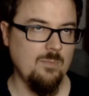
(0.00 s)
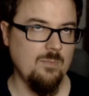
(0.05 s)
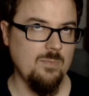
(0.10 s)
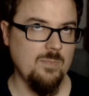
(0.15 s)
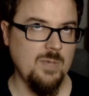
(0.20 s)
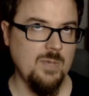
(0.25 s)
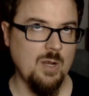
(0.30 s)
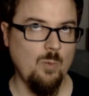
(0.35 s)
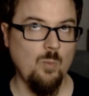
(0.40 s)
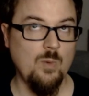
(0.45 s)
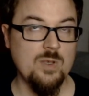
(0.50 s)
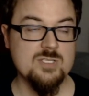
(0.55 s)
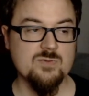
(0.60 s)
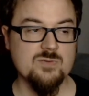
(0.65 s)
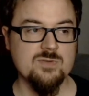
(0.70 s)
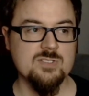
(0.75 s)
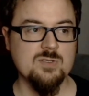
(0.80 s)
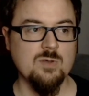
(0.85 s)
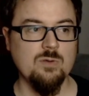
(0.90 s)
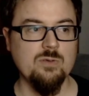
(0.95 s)
which
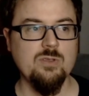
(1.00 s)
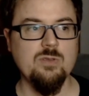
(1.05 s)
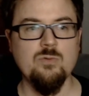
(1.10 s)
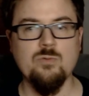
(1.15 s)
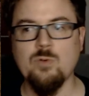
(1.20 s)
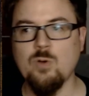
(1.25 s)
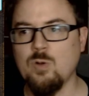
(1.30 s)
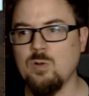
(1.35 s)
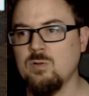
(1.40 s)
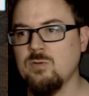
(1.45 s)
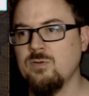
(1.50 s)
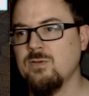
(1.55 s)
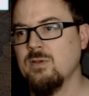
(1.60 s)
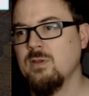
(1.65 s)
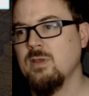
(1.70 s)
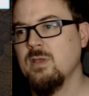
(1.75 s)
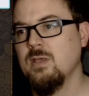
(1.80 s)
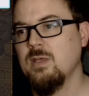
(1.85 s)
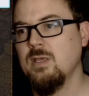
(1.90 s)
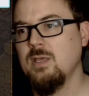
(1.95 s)
result you rolled
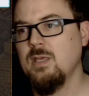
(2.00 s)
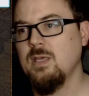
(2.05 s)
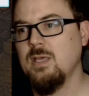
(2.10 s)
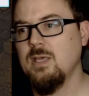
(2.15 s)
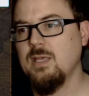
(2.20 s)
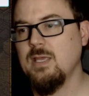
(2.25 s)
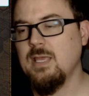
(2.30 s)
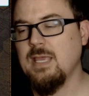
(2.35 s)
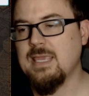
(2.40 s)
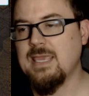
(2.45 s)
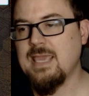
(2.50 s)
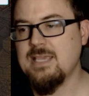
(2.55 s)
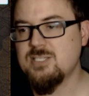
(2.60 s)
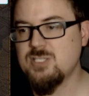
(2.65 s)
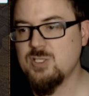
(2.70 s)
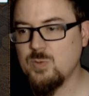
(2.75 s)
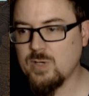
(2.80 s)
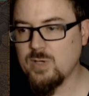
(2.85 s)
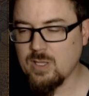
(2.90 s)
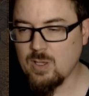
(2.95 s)
in case
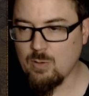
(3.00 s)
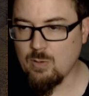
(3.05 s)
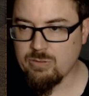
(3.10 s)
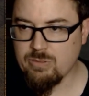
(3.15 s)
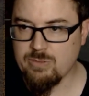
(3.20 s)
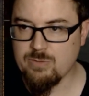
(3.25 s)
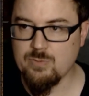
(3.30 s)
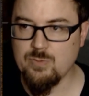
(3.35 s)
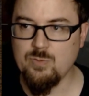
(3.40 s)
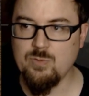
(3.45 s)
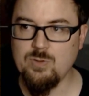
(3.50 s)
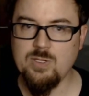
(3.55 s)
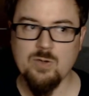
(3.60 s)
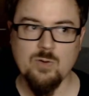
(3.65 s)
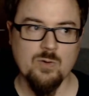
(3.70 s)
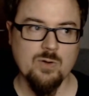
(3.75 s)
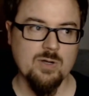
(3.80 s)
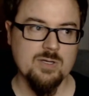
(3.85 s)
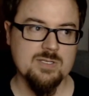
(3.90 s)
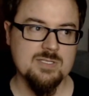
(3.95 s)
you want to go through
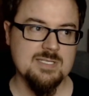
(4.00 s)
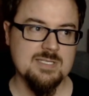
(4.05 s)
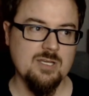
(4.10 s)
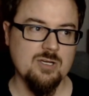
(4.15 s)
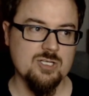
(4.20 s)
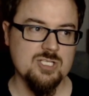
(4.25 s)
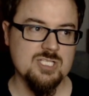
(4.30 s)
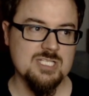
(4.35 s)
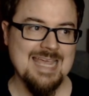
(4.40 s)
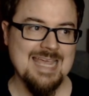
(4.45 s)
your chat